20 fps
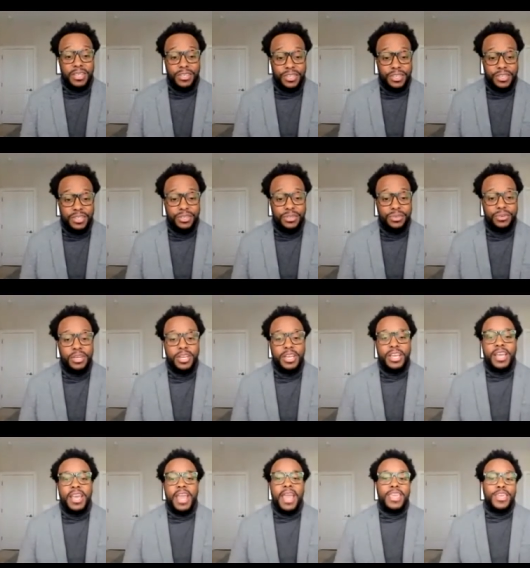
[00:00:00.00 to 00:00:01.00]
to you,
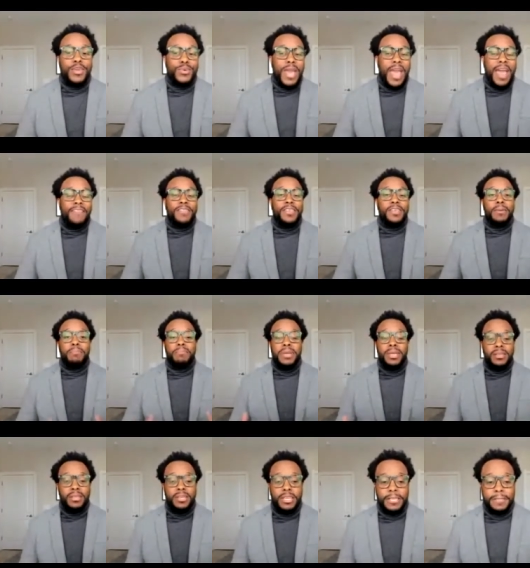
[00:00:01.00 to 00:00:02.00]
and you have the
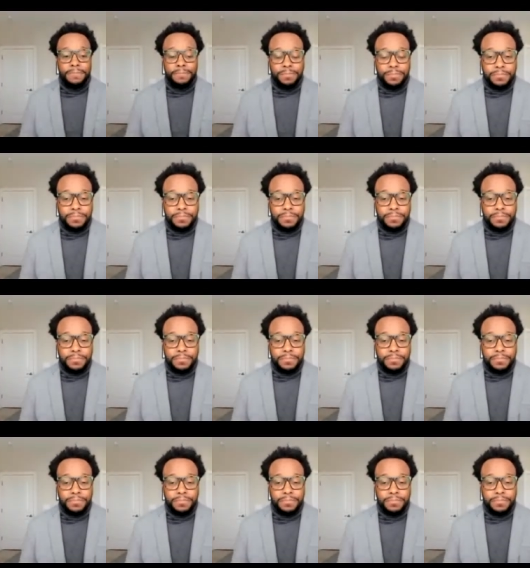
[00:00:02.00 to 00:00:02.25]
ability